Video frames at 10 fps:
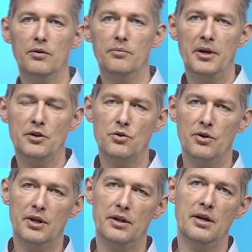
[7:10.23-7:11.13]
make sure
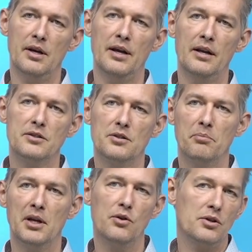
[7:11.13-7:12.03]
that the analysis
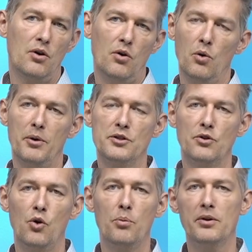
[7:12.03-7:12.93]
menus are always
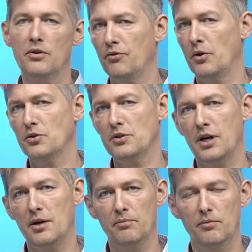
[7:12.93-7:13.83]
open the first
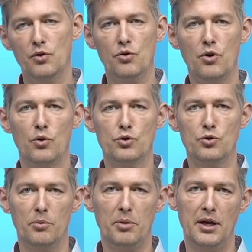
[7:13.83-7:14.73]
time you go
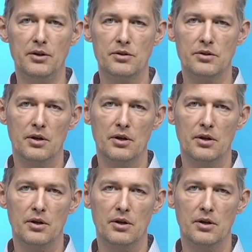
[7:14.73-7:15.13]
to a page.